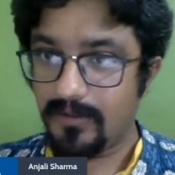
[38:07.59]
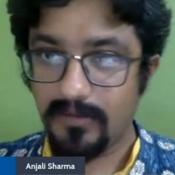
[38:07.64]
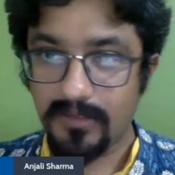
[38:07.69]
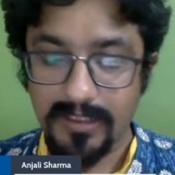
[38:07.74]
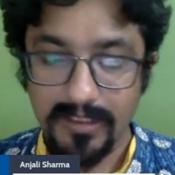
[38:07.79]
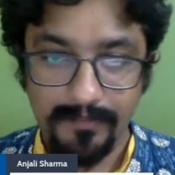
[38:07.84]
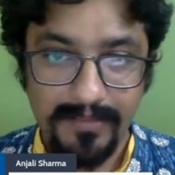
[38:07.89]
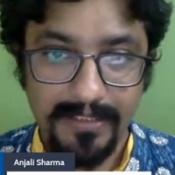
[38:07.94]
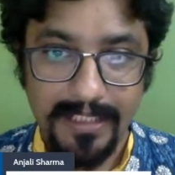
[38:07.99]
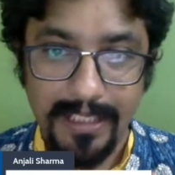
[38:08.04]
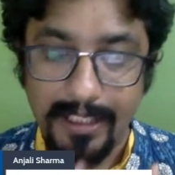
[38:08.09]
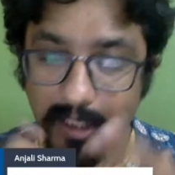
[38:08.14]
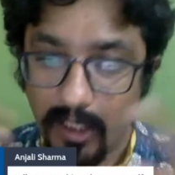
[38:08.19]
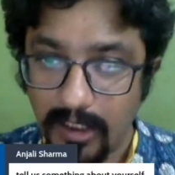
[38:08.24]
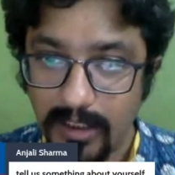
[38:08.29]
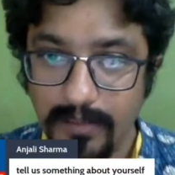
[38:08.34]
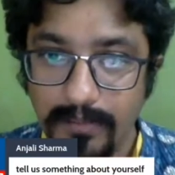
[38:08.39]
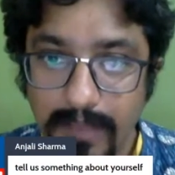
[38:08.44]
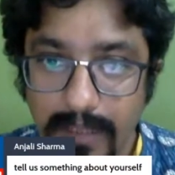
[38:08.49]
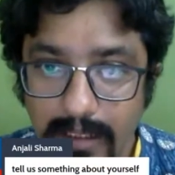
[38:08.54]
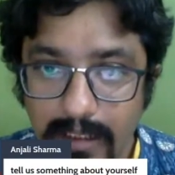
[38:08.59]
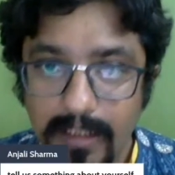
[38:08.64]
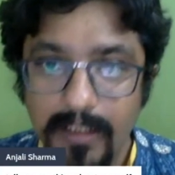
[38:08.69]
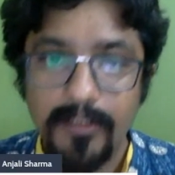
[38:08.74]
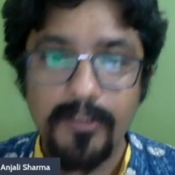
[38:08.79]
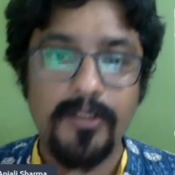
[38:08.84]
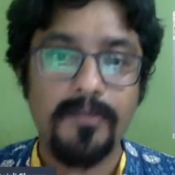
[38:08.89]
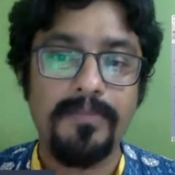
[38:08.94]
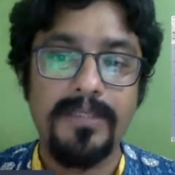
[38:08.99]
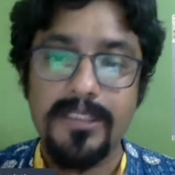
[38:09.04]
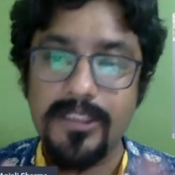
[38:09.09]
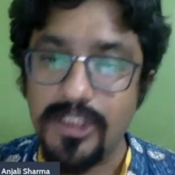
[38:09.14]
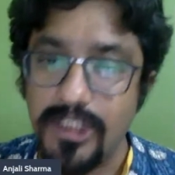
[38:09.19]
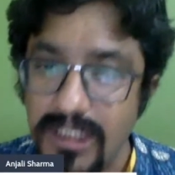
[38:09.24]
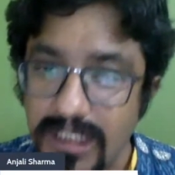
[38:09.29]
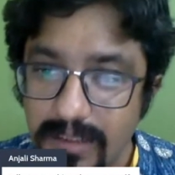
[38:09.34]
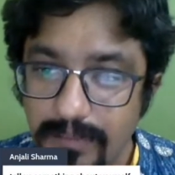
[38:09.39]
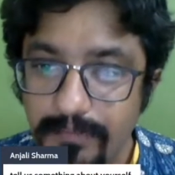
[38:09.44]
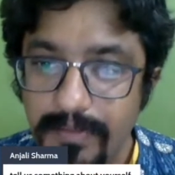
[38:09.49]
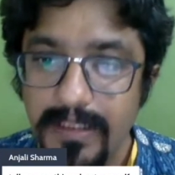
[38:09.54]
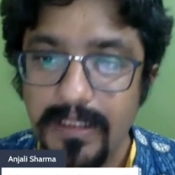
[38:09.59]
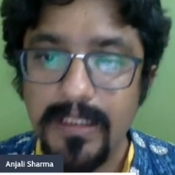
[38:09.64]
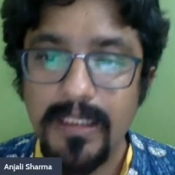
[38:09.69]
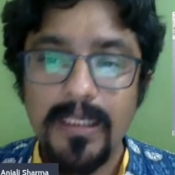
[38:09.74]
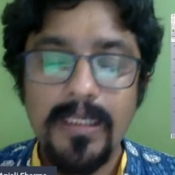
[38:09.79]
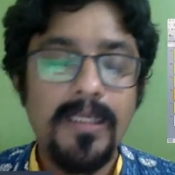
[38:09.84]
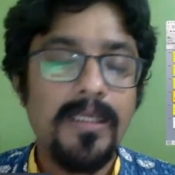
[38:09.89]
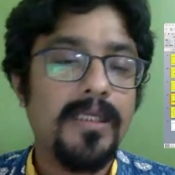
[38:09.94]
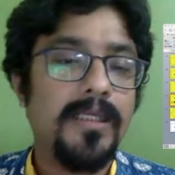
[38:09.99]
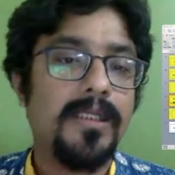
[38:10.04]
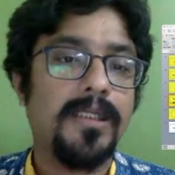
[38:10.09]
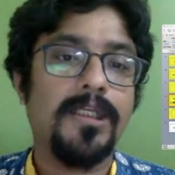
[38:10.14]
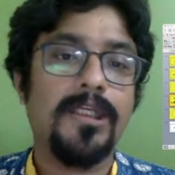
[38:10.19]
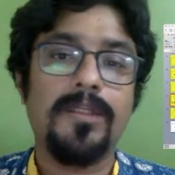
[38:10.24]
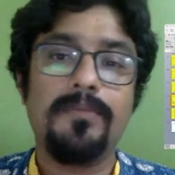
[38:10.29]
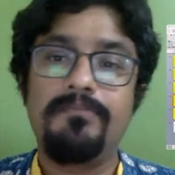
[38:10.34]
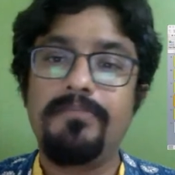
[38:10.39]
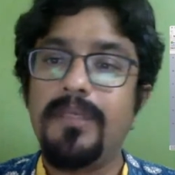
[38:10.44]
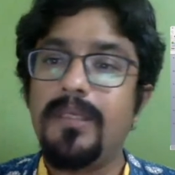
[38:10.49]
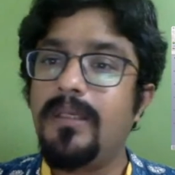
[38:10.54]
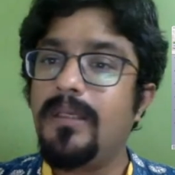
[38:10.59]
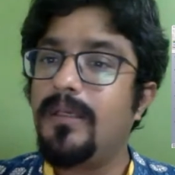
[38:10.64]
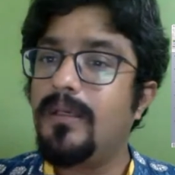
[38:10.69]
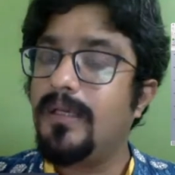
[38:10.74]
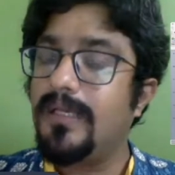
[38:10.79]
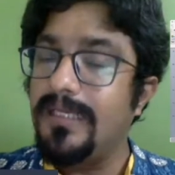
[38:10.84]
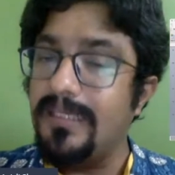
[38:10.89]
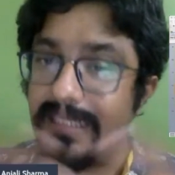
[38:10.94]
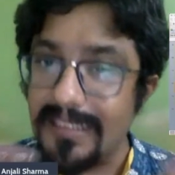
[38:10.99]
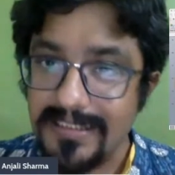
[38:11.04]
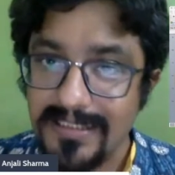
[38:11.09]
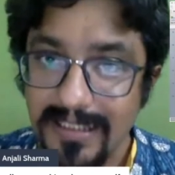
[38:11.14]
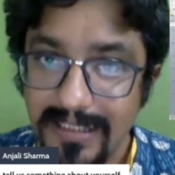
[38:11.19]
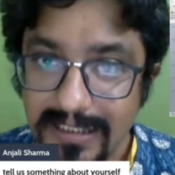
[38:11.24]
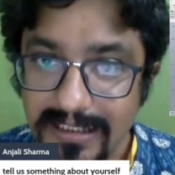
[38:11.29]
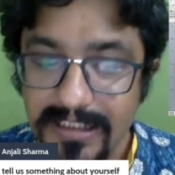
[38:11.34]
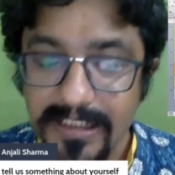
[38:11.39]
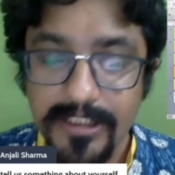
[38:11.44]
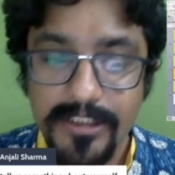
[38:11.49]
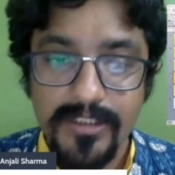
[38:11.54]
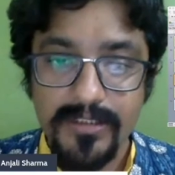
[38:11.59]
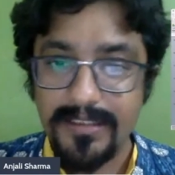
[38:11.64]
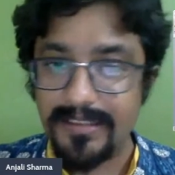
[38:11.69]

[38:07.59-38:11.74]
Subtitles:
It could be economy, it could be GDP, it could be industrialization.